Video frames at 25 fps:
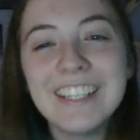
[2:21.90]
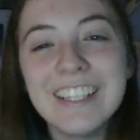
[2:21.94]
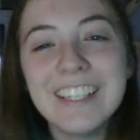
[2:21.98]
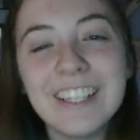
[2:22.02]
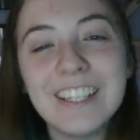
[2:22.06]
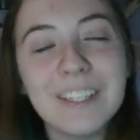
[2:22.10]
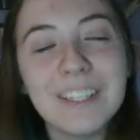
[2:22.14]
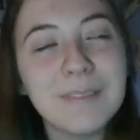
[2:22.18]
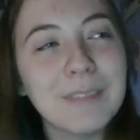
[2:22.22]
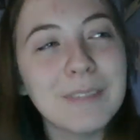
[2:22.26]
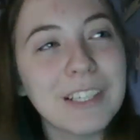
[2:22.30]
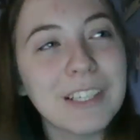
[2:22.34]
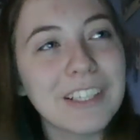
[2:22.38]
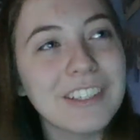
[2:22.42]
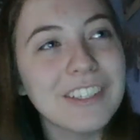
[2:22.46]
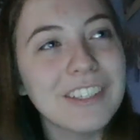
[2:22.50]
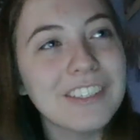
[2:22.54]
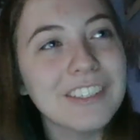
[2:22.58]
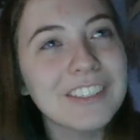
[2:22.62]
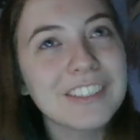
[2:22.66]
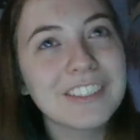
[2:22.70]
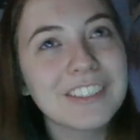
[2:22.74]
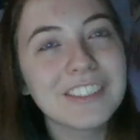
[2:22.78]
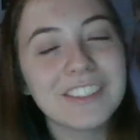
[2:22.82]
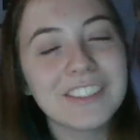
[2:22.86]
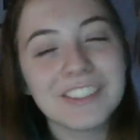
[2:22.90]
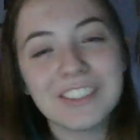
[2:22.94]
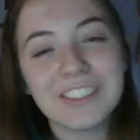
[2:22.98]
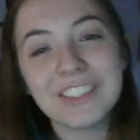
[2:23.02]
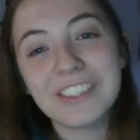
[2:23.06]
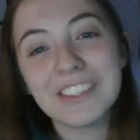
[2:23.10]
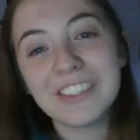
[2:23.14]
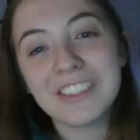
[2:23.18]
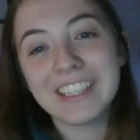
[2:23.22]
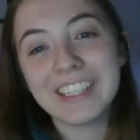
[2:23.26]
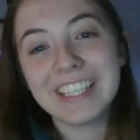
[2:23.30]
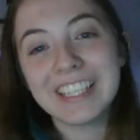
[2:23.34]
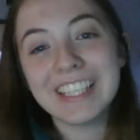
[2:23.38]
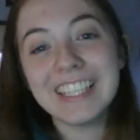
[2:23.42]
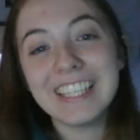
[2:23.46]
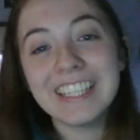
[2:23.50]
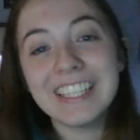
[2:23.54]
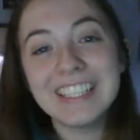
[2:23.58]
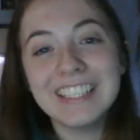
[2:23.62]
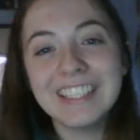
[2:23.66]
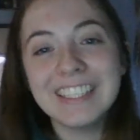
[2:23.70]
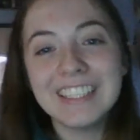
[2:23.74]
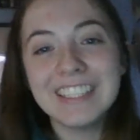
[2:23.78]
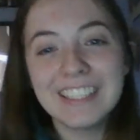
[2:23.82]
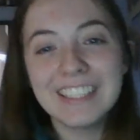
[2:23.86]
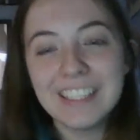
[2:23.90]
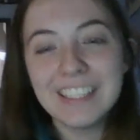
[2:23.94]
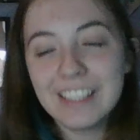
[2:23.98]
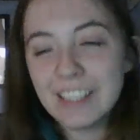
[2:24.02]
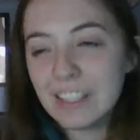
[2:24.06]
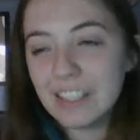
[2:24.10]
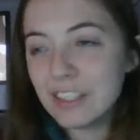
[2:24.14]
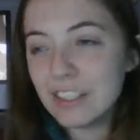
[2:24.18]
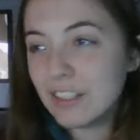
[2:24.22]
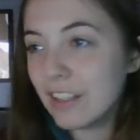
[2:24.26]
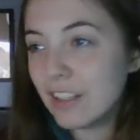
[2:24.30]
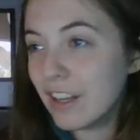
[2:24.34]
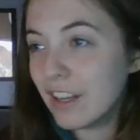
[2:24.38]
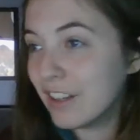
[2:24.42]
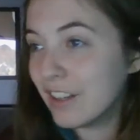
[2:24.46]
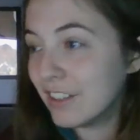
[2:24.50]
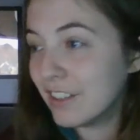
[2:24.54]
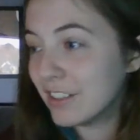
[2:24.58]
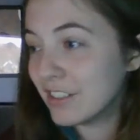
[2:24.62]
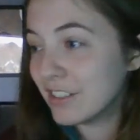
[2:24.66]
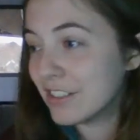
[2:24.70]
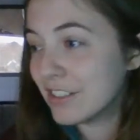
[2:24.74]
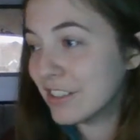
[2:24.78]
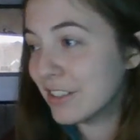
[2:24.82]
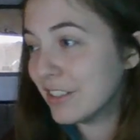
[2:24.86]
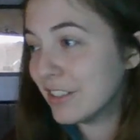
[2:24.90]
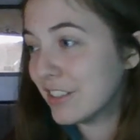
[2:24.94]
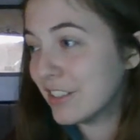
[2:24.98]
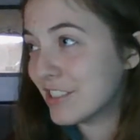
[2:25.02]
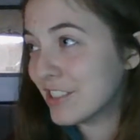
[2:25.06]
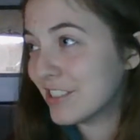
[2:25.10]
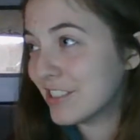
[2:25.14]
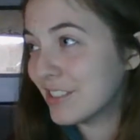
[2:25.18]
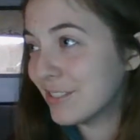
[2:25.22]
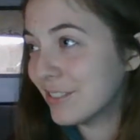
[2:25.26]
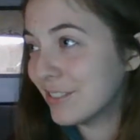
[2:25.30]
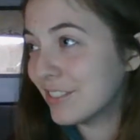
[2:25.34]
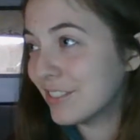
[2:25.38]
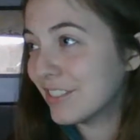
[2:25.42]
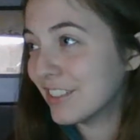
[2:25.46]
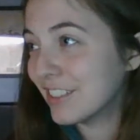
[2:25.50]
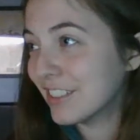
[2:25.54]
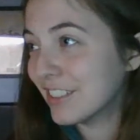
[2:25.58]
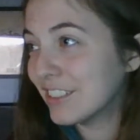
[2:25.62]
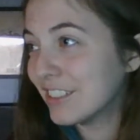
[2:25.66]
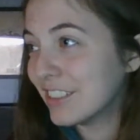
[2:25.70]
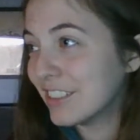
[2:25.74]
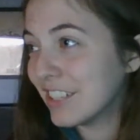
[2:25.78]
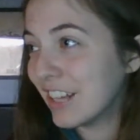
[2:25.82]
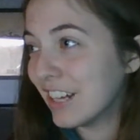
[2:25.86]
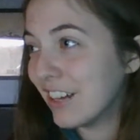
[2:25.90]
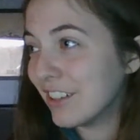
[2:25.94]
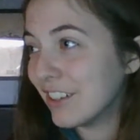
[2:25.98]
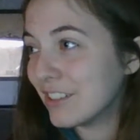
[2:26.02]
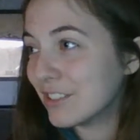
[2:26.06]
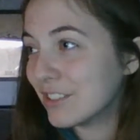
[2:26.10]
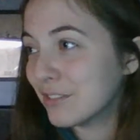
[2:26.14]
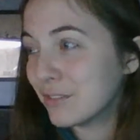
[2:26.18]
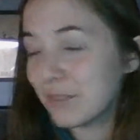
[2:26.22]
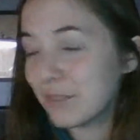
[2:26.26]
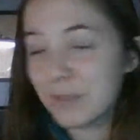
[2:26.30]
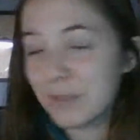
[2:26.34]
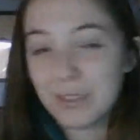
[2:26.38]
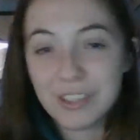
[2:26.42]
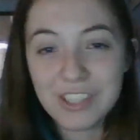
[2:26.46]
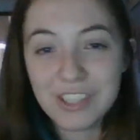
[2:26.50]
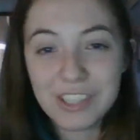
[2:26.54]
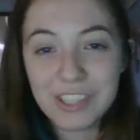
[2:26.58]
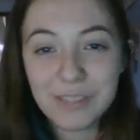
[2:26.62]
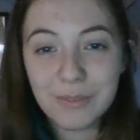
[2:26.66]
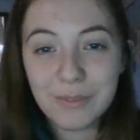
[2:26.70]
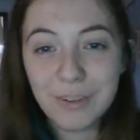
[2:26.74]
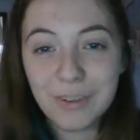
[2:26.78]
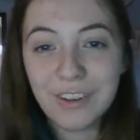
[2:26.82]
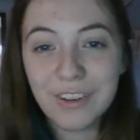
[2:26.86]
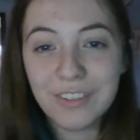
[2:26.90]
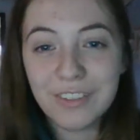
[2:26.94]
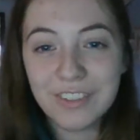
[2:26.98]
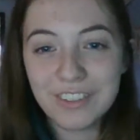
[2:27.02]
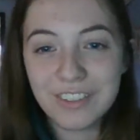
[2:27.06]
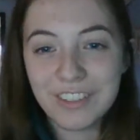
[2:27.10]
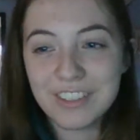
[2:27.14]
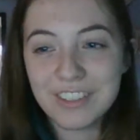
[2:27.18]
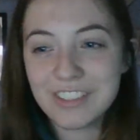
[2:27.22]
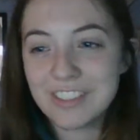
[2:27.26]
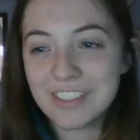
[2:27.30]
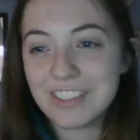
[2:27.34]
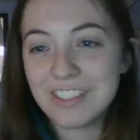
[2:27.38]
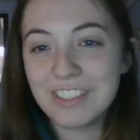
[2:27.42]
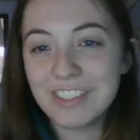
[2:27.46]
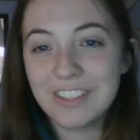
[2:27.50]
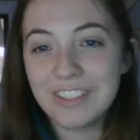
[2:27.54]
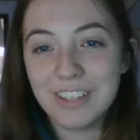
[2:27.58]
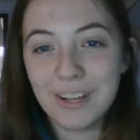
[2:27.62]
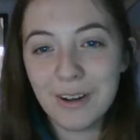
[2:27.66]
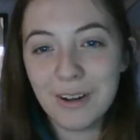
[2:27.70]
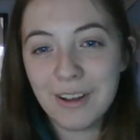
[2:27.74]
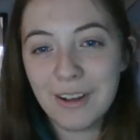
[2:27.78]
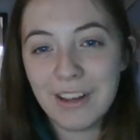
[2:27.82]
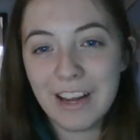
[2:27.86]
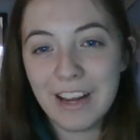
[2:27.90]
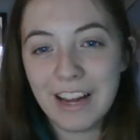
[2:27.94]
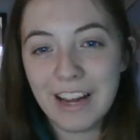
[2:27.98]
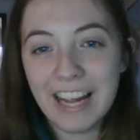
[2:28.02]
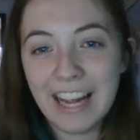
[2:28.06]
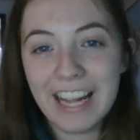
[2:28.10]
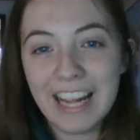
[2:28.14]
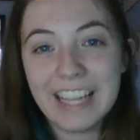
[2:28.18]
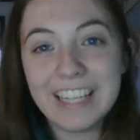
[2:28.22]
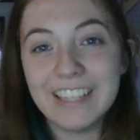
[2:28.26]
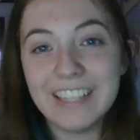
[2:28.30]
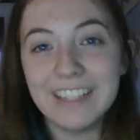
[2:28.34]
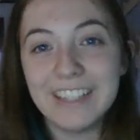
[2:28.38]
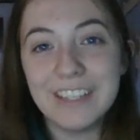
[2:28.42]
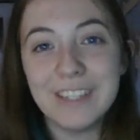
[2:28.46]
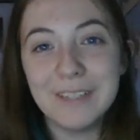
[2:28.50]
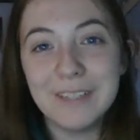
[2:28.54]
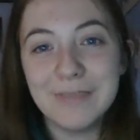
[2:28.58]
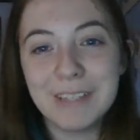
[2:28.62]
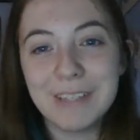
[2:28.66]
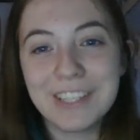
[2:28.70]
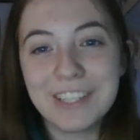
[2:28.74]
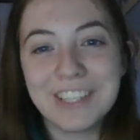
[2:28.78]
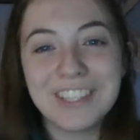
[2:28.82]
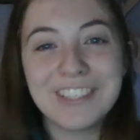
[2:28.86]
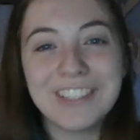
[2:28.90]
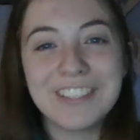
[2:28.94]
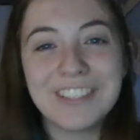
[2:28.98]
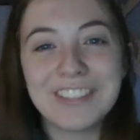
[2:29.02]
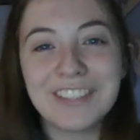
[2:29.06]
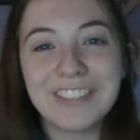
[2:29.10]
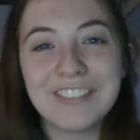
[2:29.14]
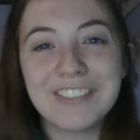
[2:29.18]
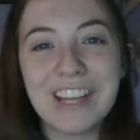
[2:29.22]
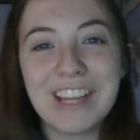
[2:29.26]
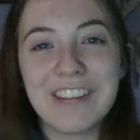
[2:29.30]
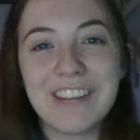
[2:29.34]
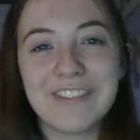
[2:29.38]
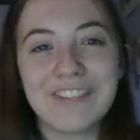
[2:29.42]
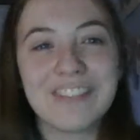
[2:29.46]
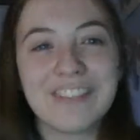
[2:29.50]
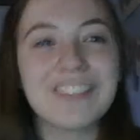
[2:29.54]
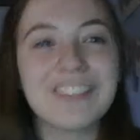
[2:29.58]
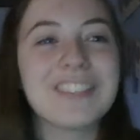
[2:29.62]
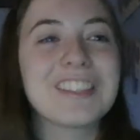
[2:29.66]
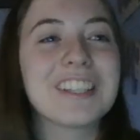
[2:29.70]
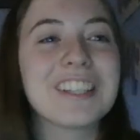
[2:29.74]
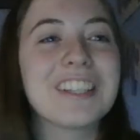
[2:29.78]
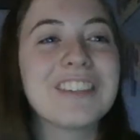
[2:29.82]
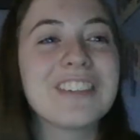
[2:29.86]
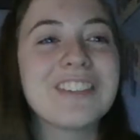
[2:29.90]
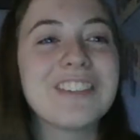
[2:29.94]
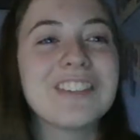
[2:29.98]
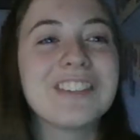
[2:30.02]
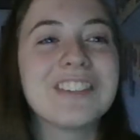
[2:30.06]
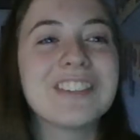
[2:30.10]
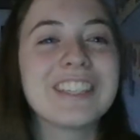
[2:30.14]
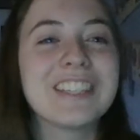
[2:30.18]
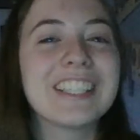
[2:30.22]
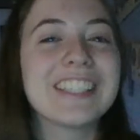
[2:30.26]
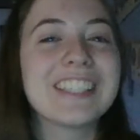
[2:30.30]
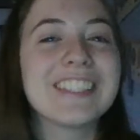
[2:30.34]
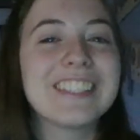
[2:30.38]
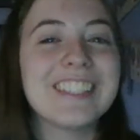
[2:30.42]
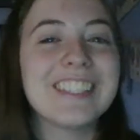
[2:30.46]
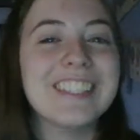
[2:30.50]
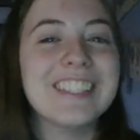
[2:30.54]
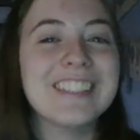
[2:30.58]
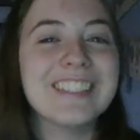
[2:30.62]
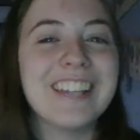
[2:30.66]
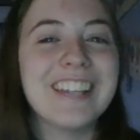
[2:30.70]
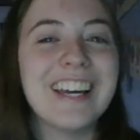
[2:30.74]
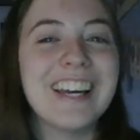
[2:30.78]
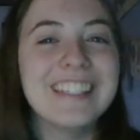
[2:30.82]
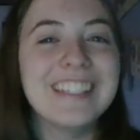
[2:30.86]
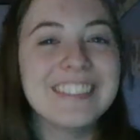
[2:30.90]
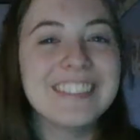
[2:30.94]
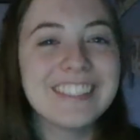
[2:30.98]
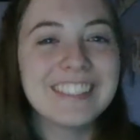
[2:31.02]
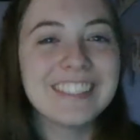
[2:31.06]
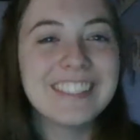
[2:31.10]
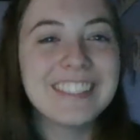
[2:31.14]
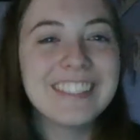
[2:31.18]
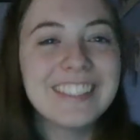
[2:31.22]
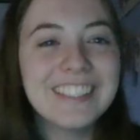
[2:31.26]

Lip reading: Oh my god, sorry. She was a good character for what she was. I hate her because of every single thing she said.